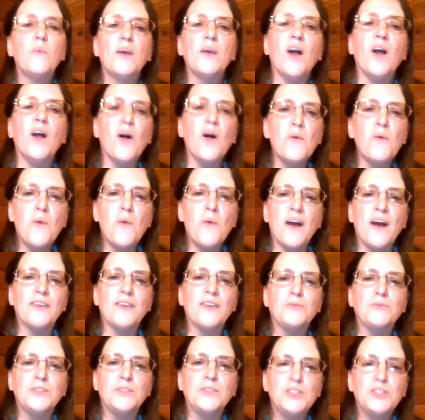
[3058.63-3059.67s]
We all want
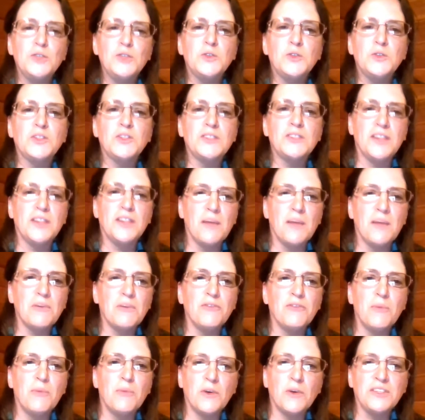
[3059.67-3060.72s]
to reduce the number
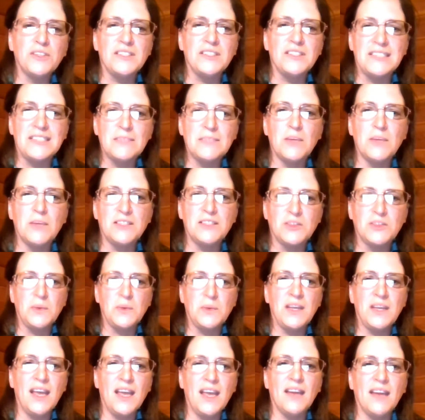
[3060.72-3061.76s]
of abortions as as
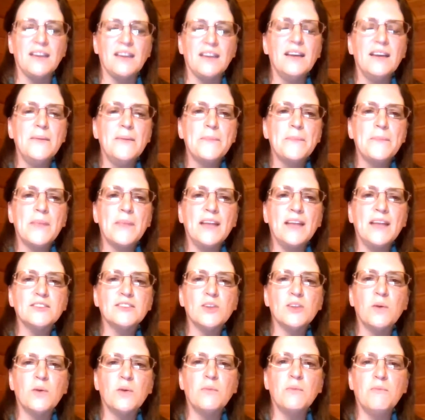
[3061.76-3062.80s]
we can. And
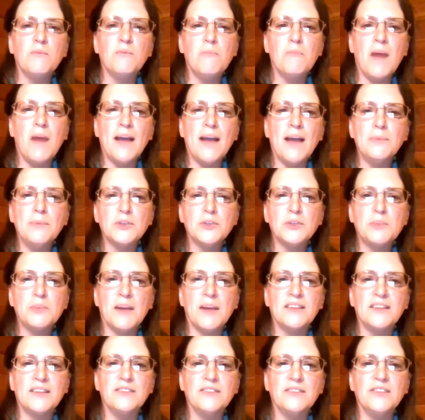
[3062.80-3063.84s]
so my
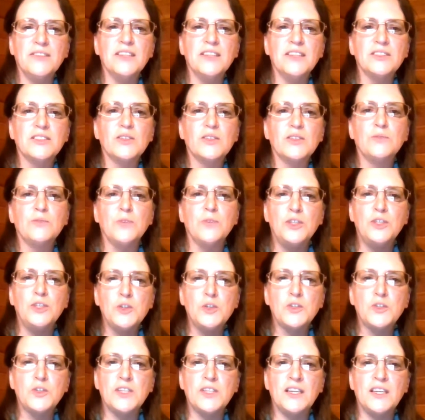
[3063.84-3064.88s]
perspective is
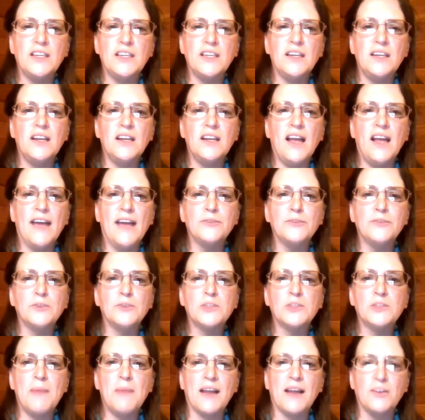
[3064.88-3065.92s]
reduce it and
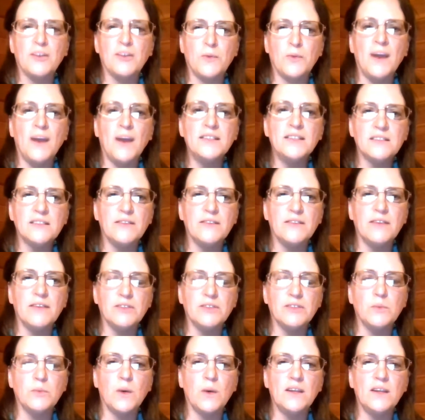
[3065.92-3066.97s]
respect the rights of
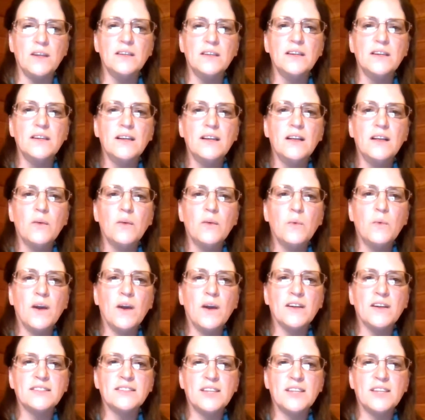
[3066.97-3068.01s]
everyone.
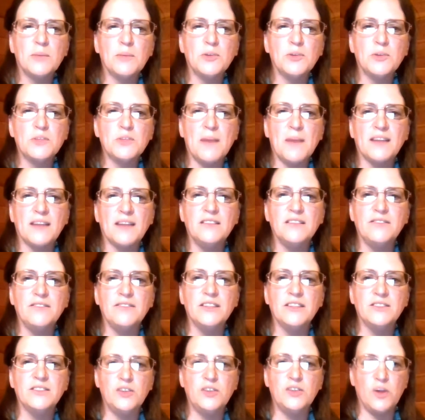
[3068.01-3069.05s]
Whereas their perspective
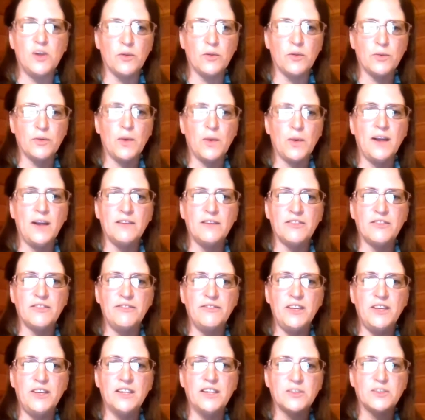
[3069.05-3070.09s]
is, the right of the
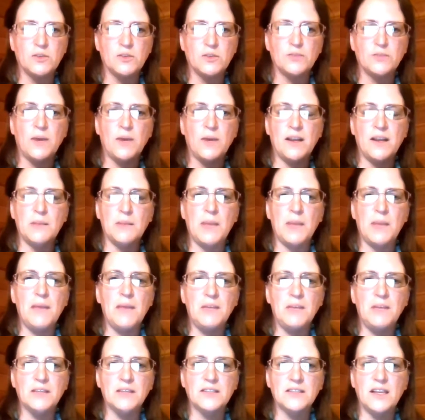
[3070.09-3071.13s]
fetus or the right of the
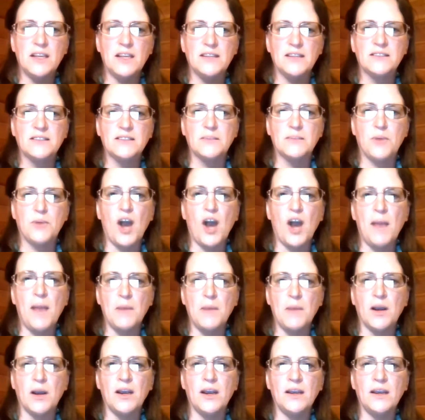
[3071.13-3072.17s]
baby is the
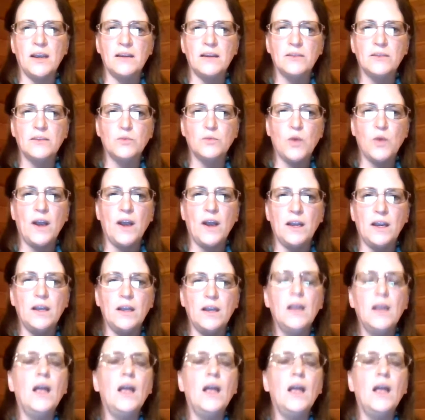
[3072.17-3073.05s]
primary right.